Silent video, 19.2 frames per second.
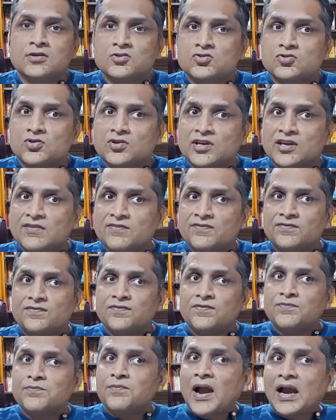So if
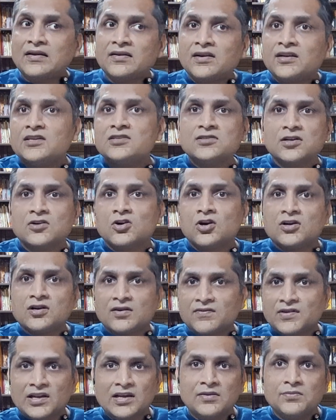batteries are not
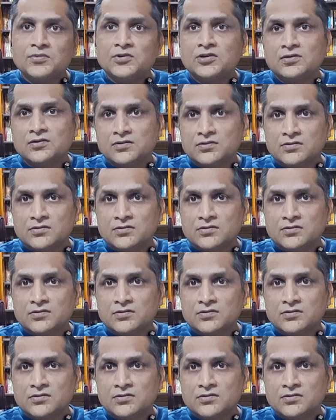available,